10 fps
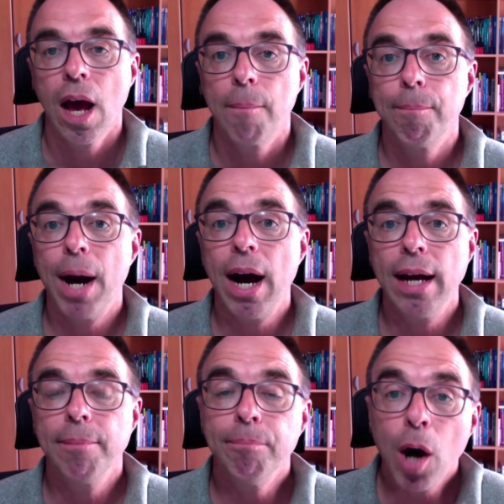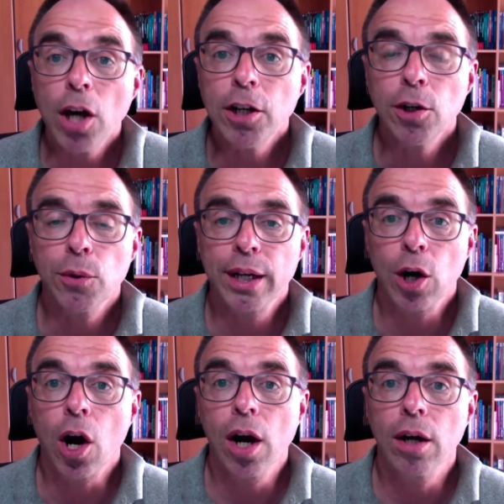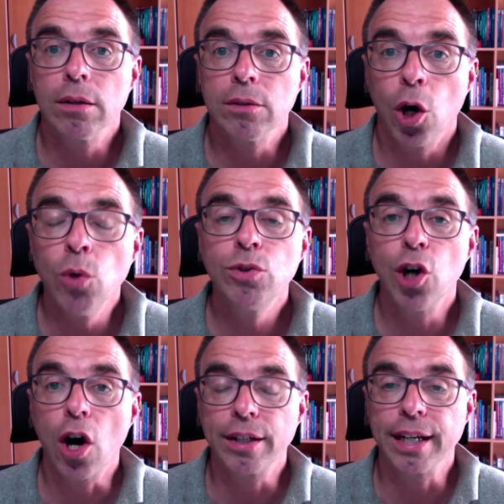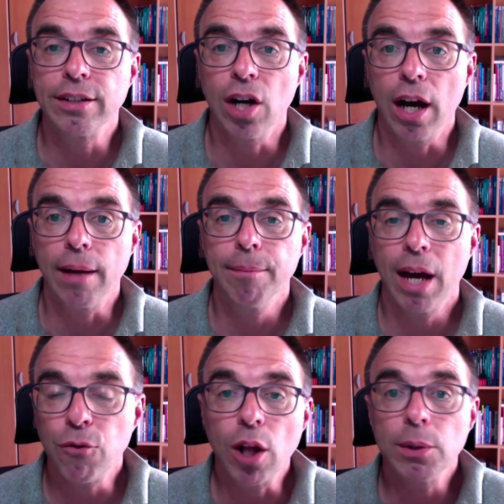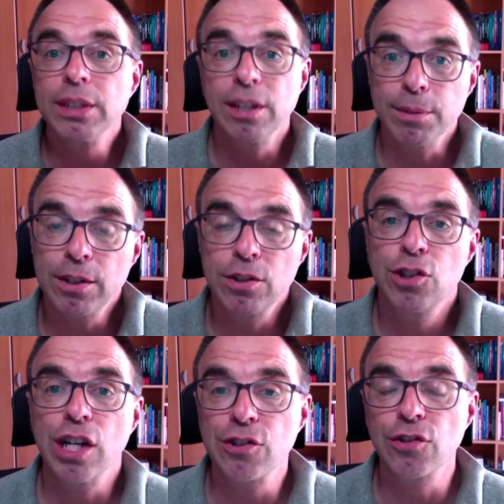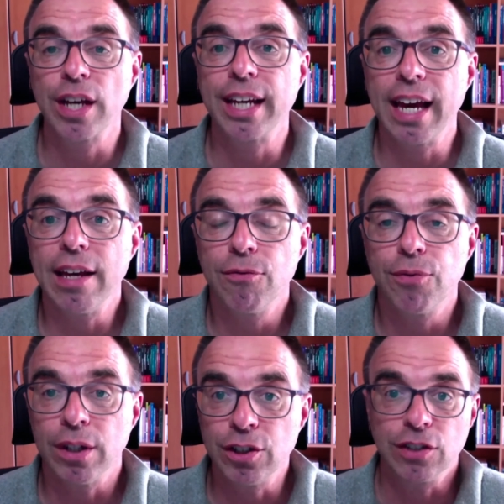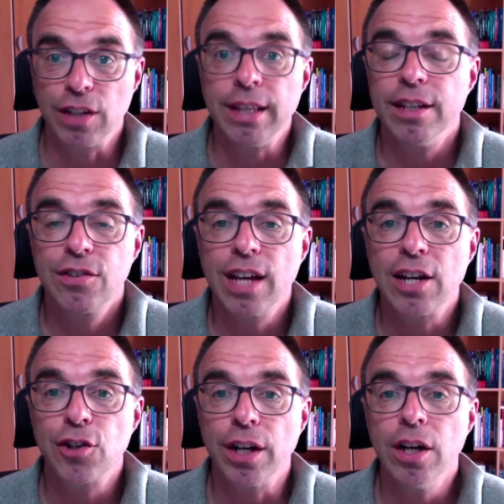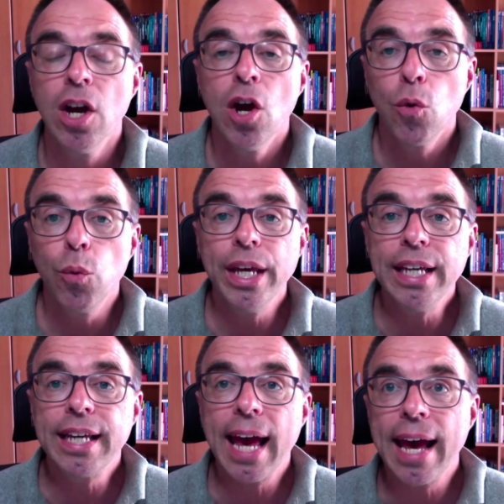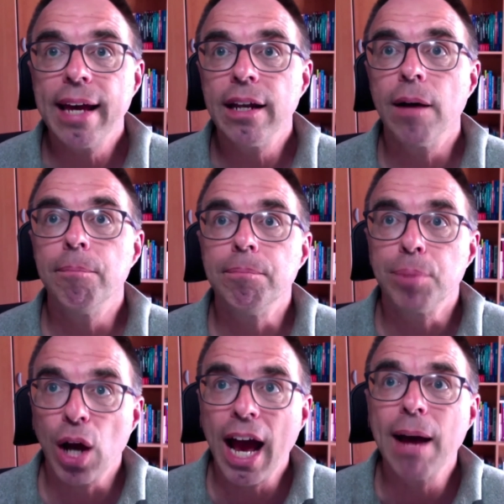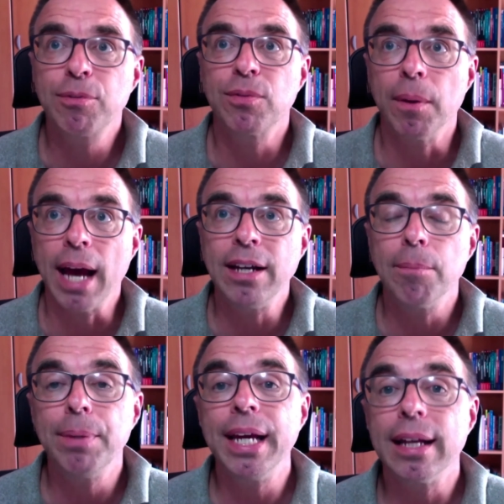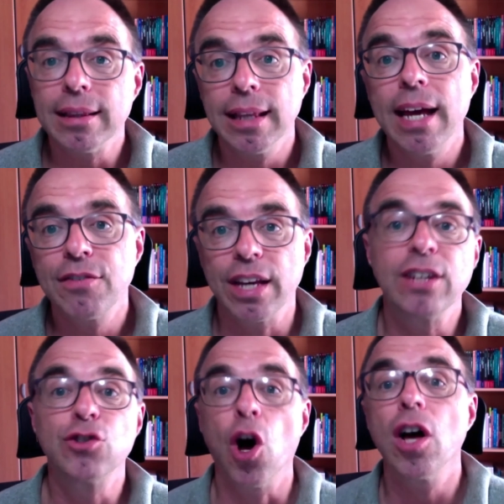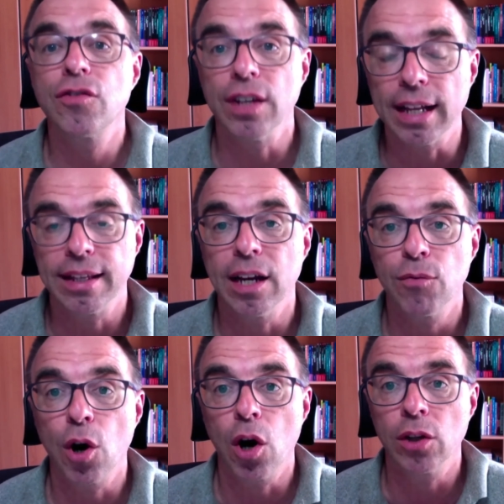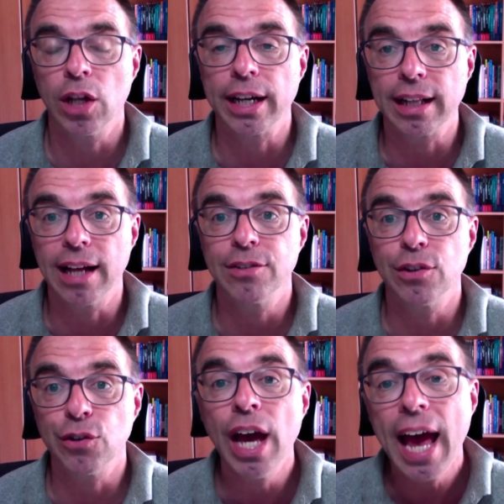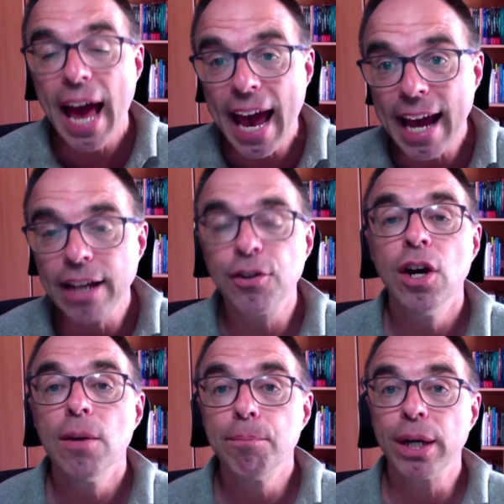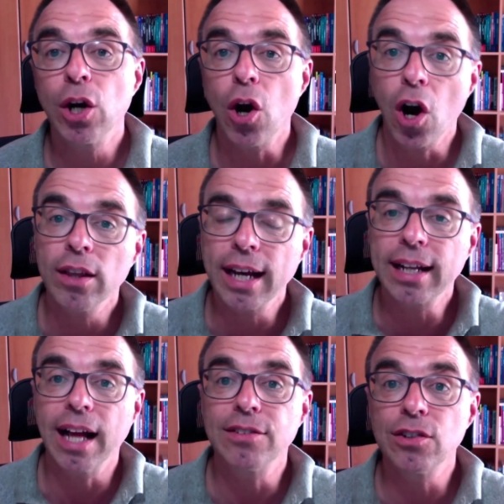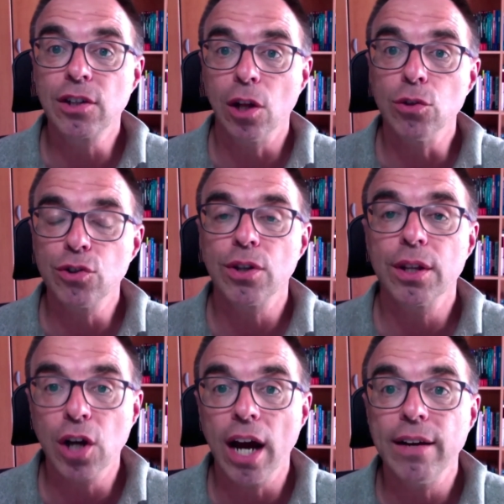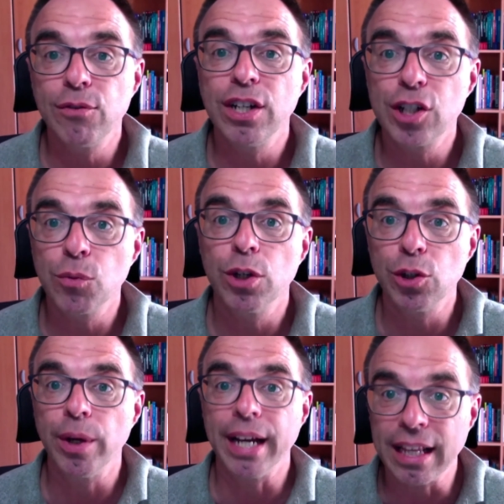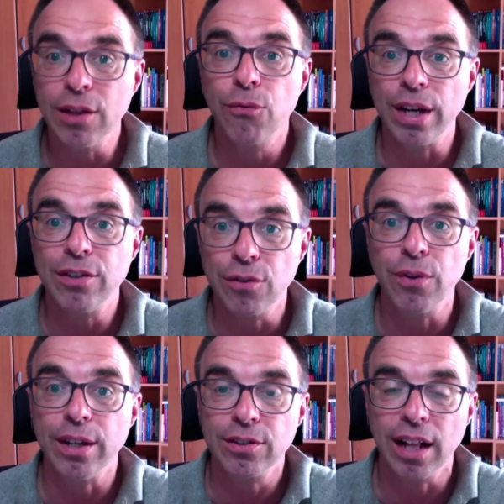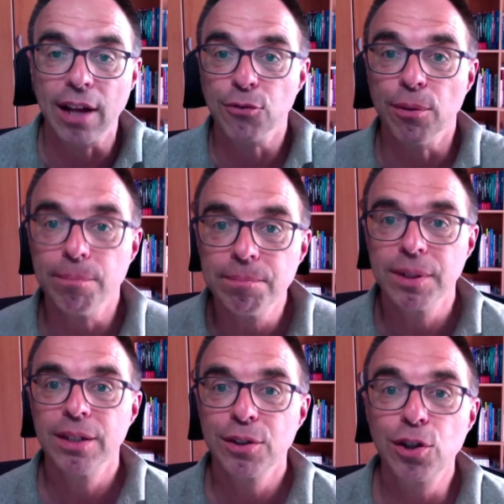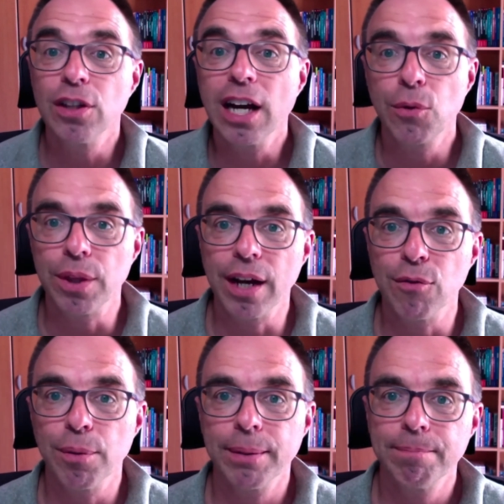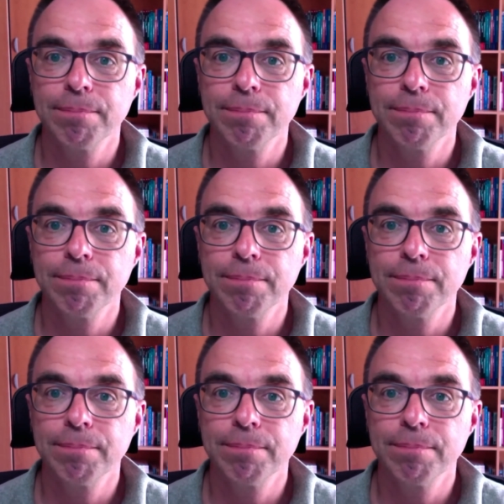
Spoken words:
By monitoring our own talking time and following some of the suggestions I gave just in this session, we can perhaps end up being less exhausted at the end of our online classes and bring our online classes closer to the kind of teaching we're doing in the face-to-face classroom. Good luck with it, everyone.